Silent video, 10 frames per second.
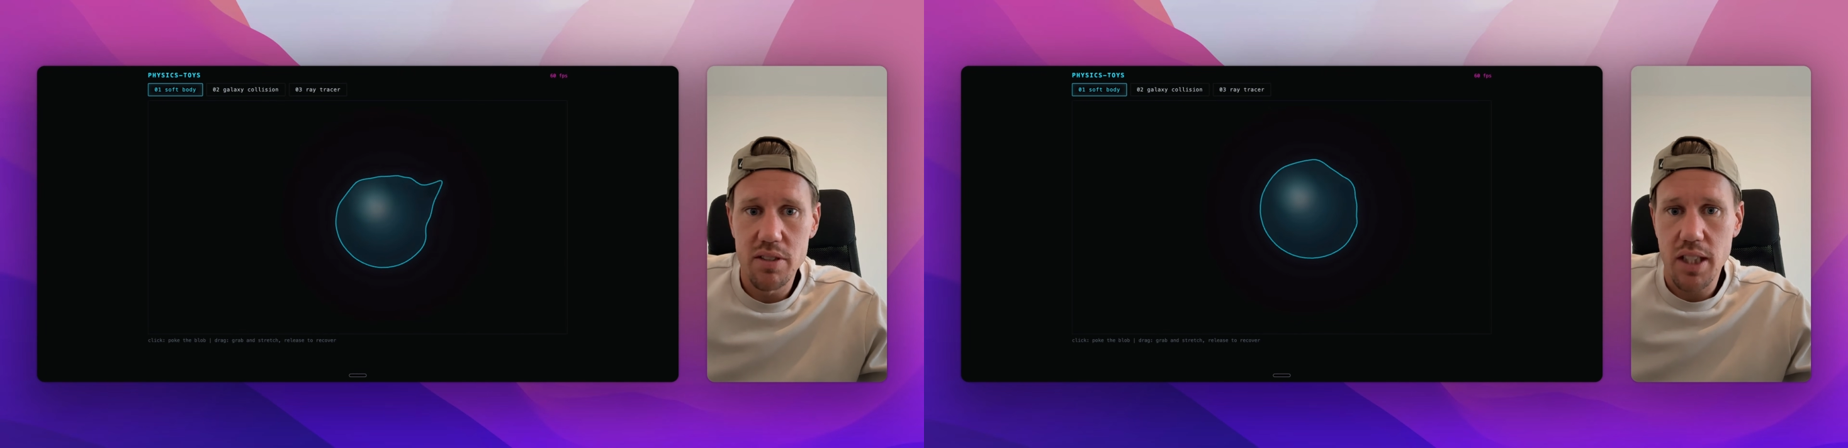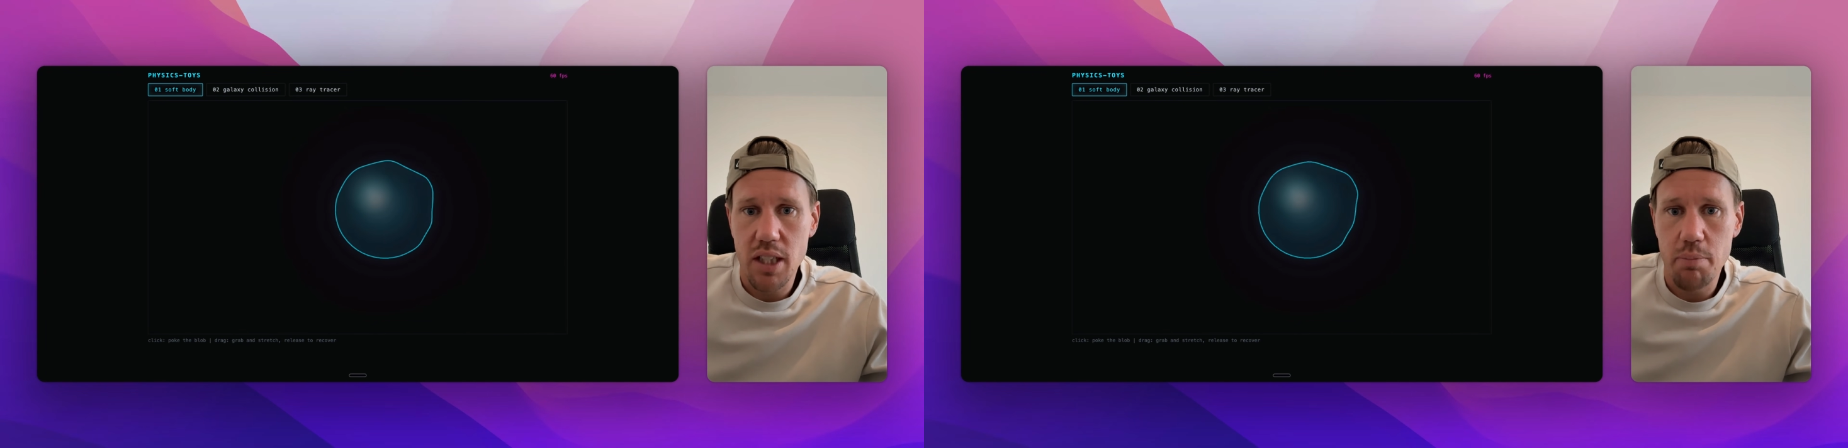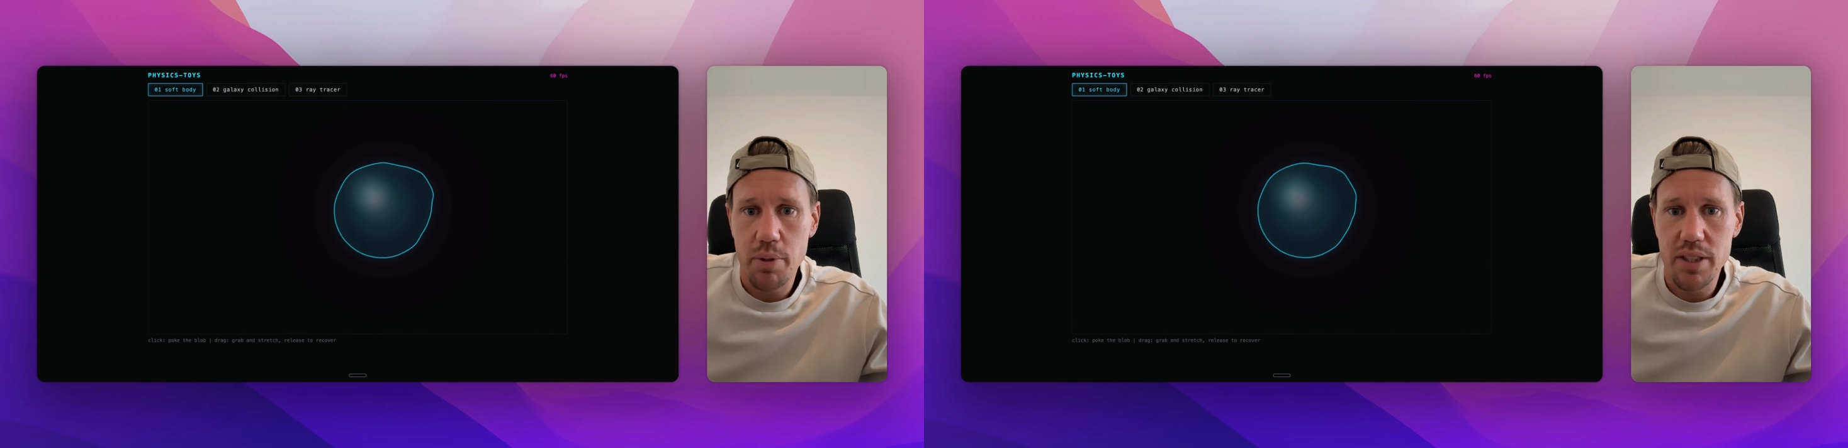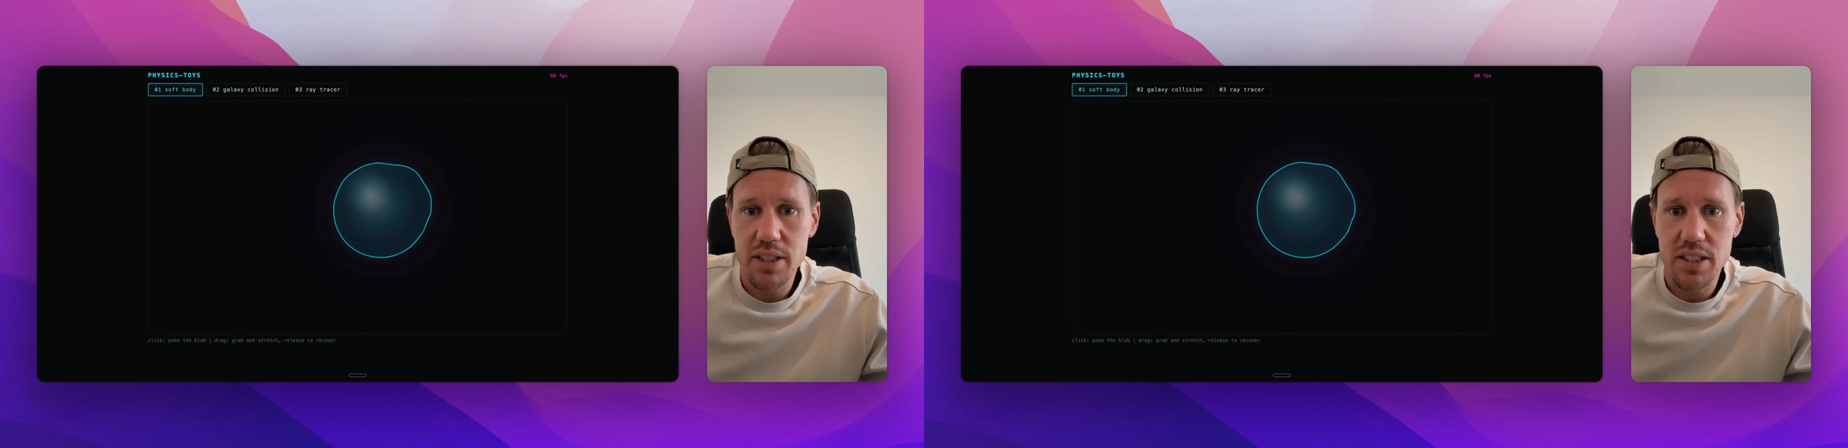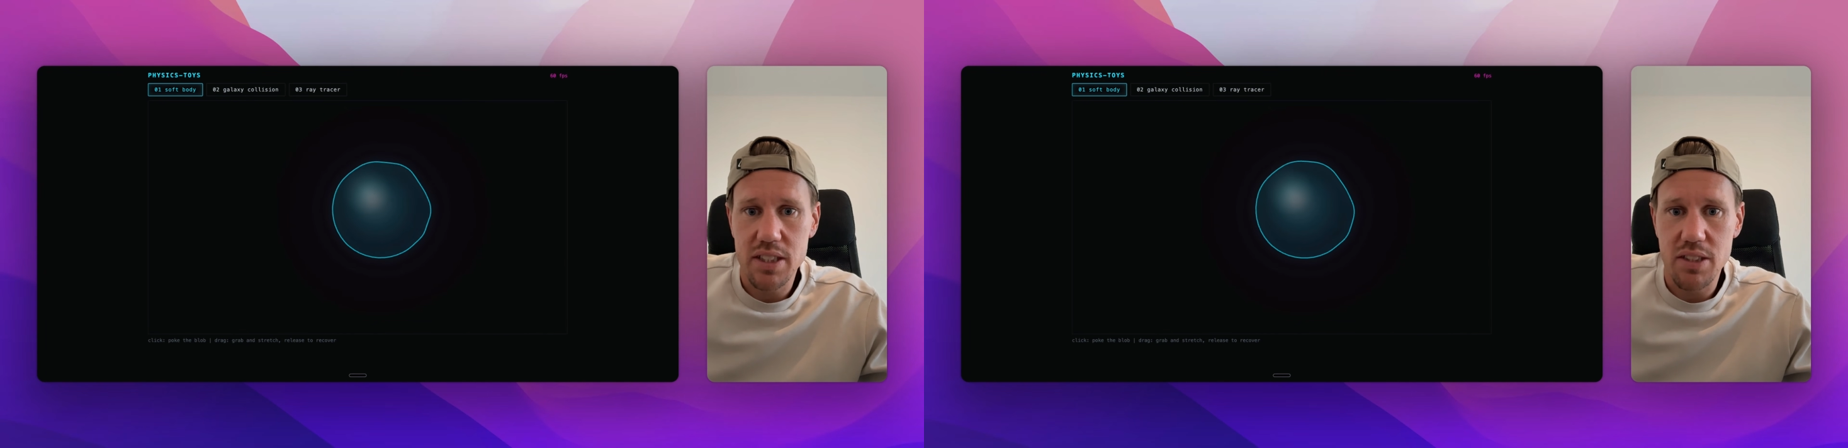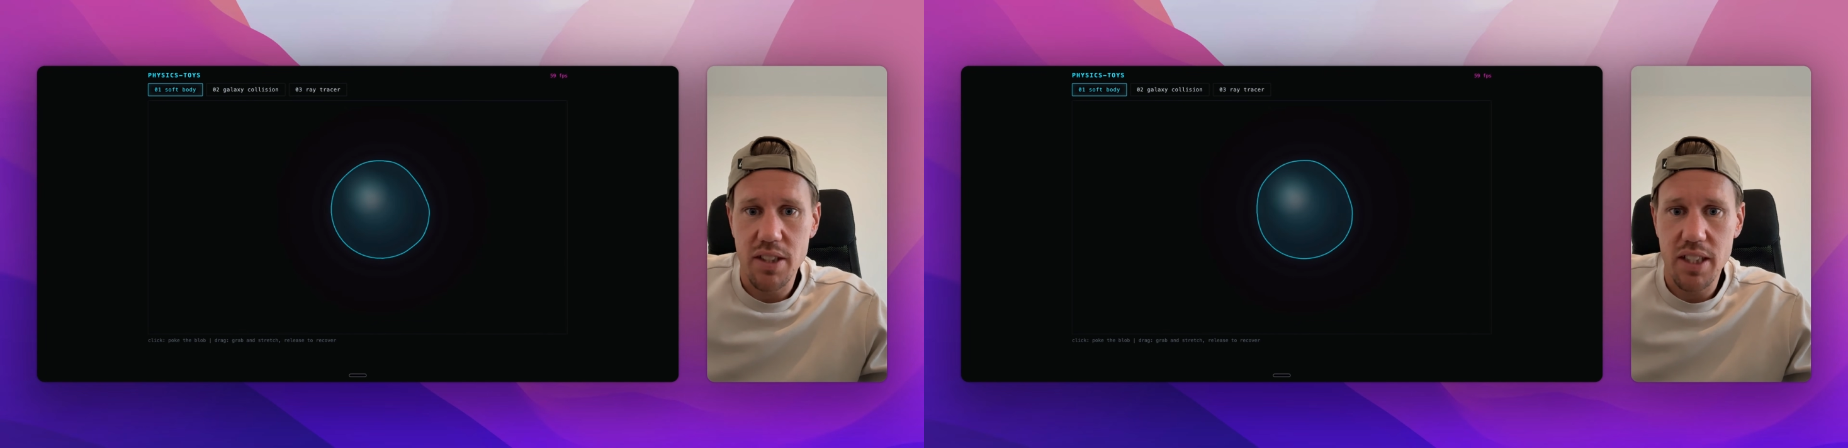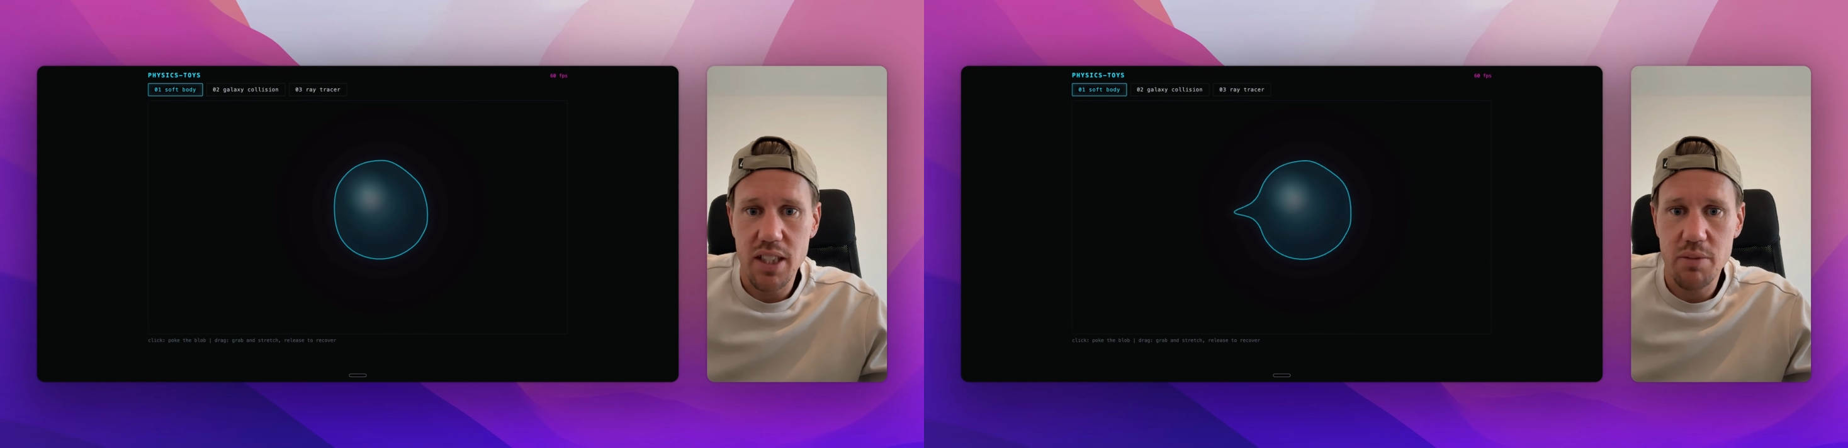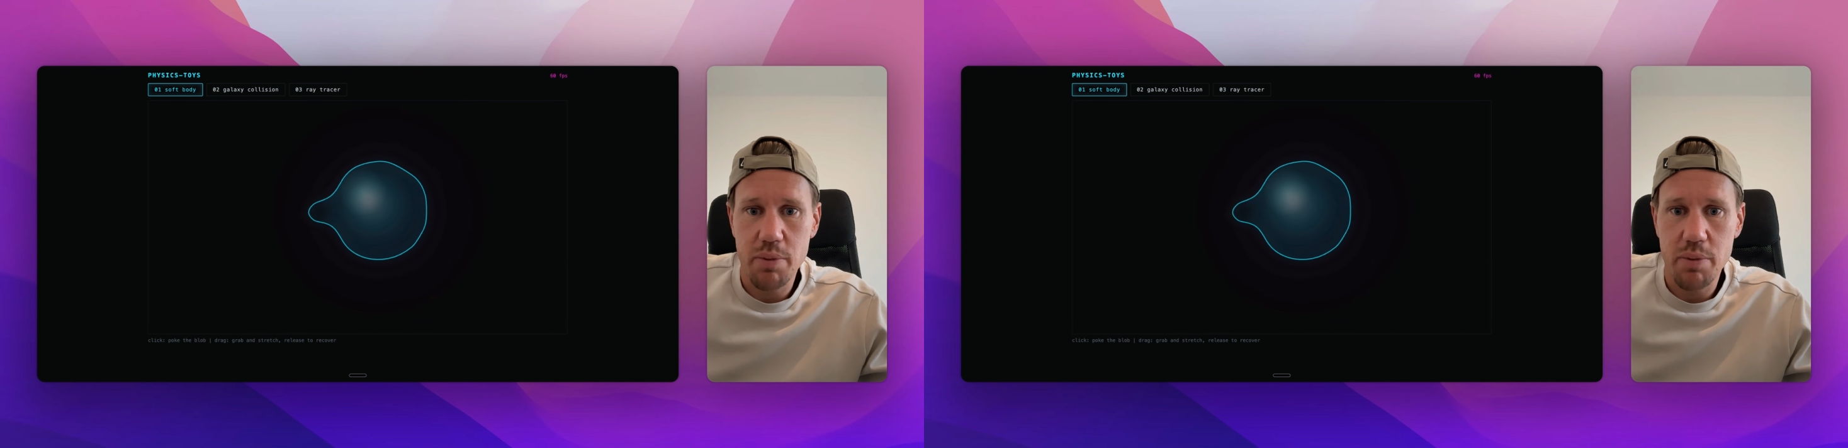Can I press? No, I cannot